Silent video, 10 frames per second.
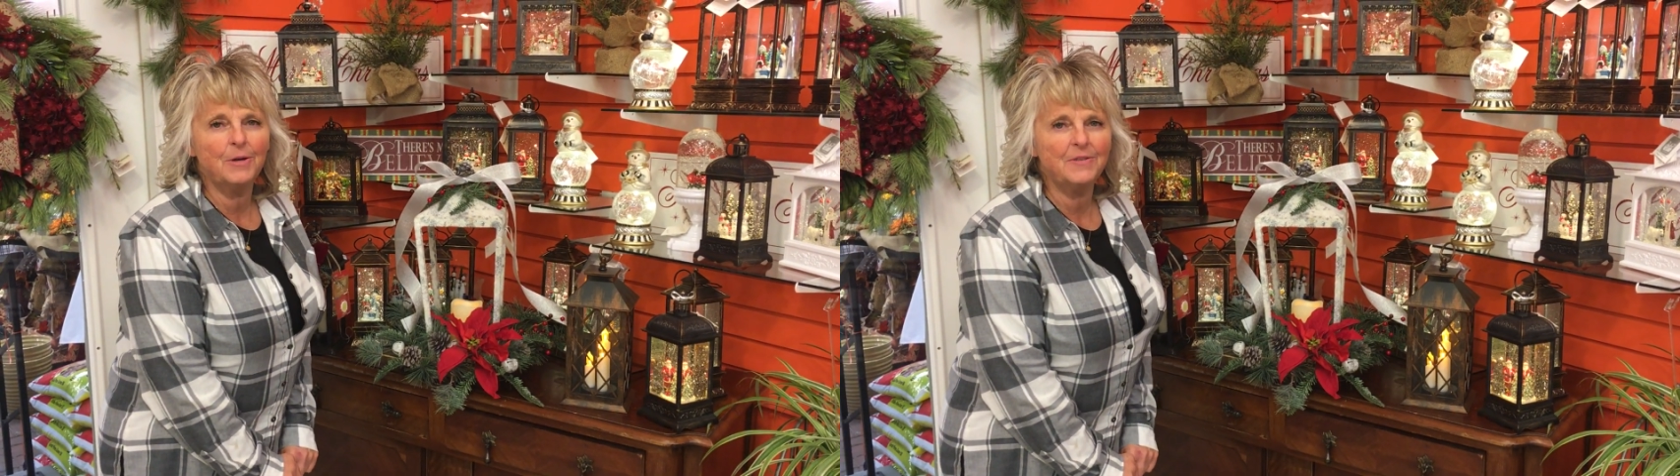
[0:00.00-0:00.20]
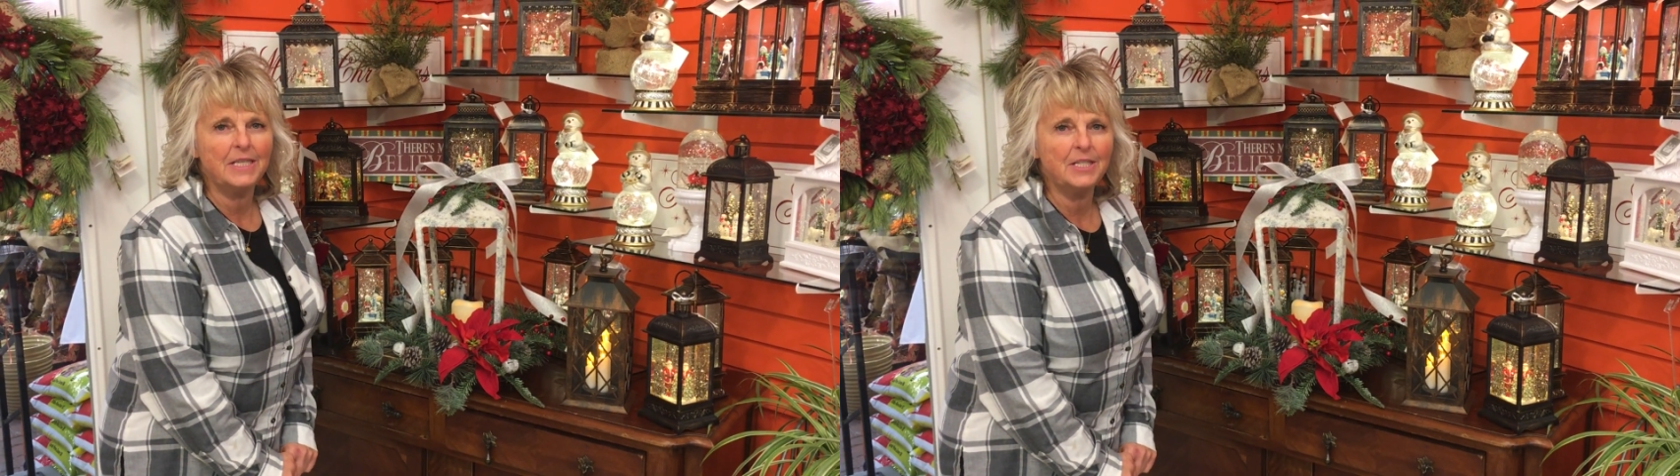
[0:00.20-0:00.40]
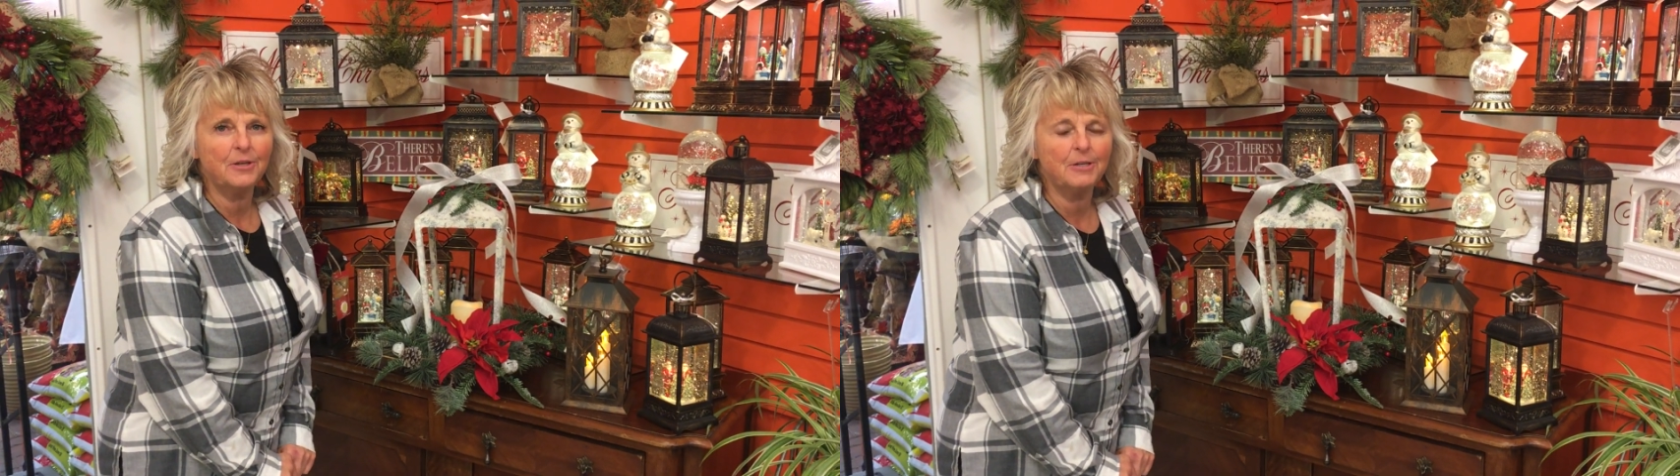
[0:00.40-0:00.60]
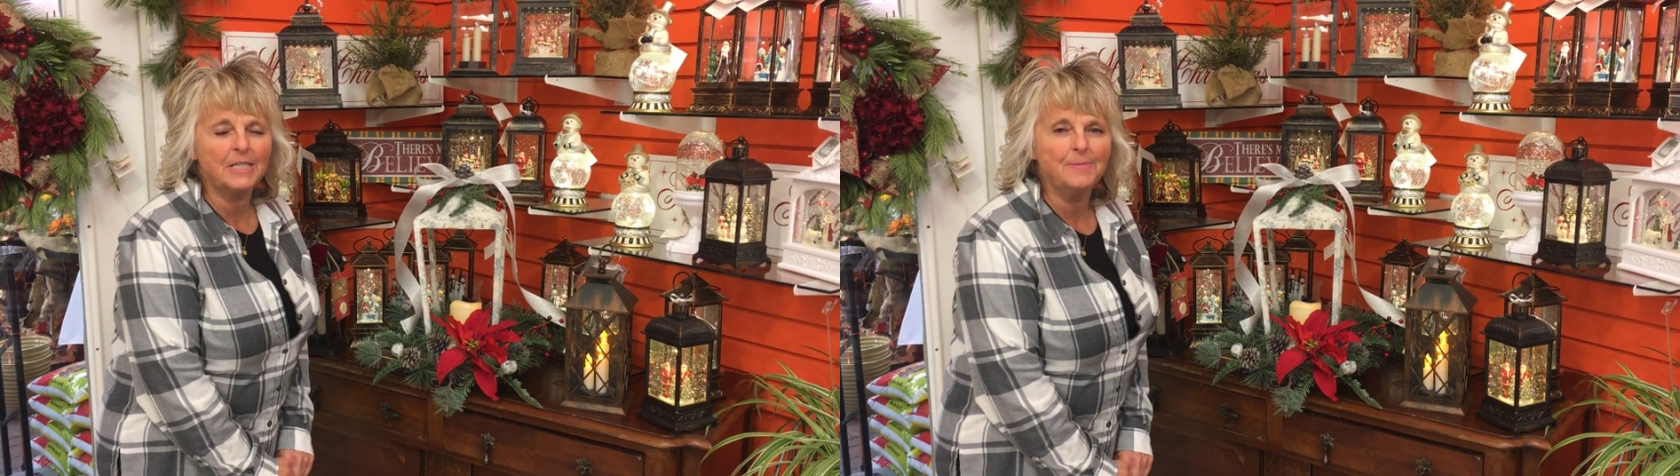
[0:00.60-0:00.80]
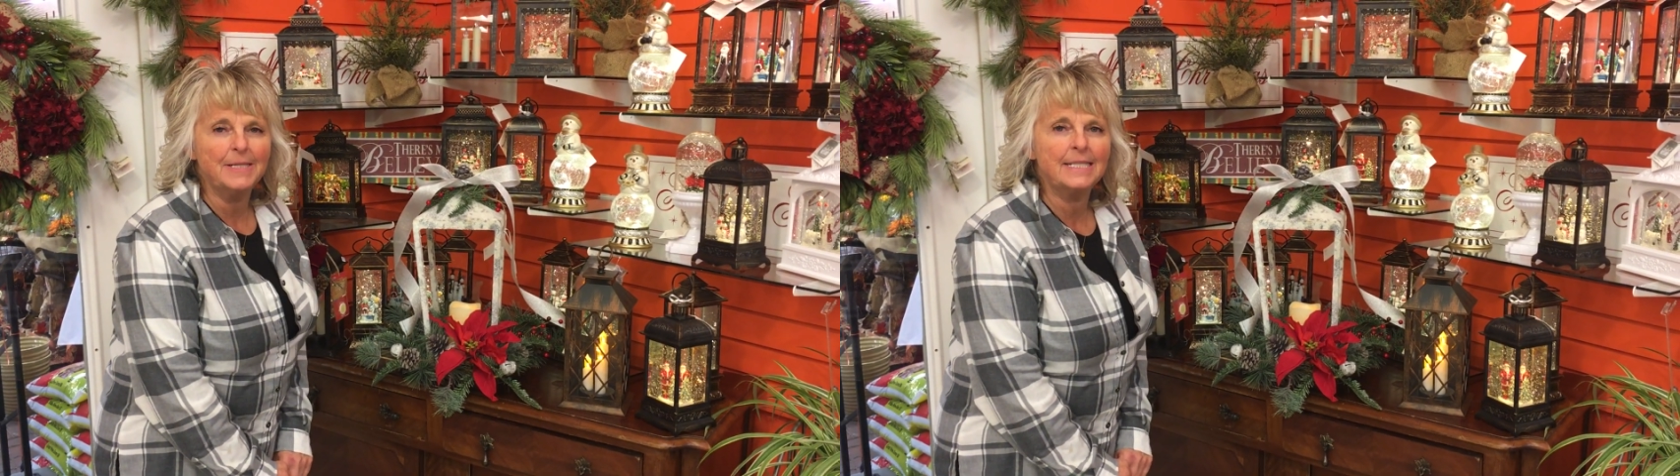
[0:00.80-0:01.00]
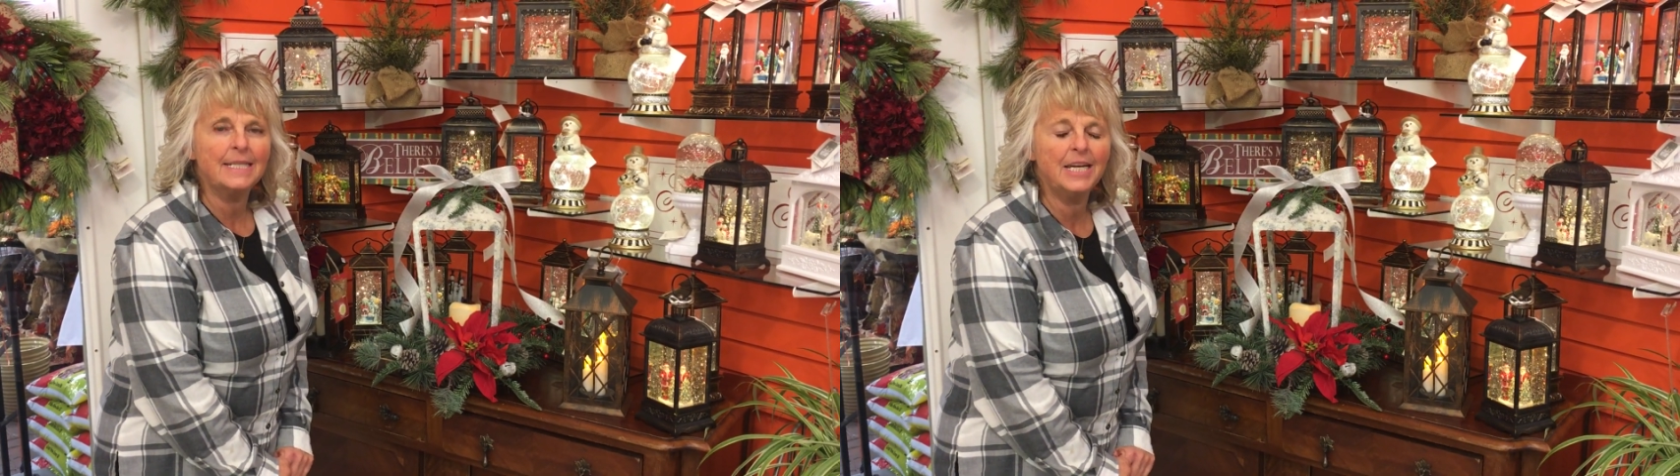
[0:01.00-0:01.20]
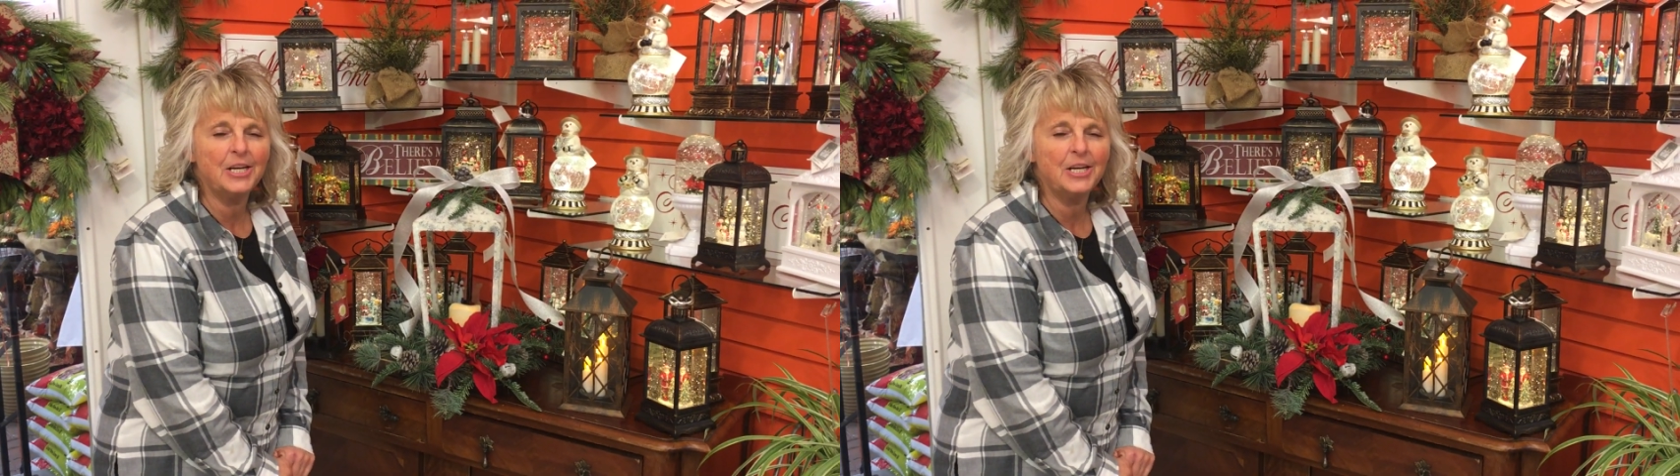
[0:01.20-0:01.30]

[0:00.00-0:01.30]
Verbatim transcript: 12 days of Christmas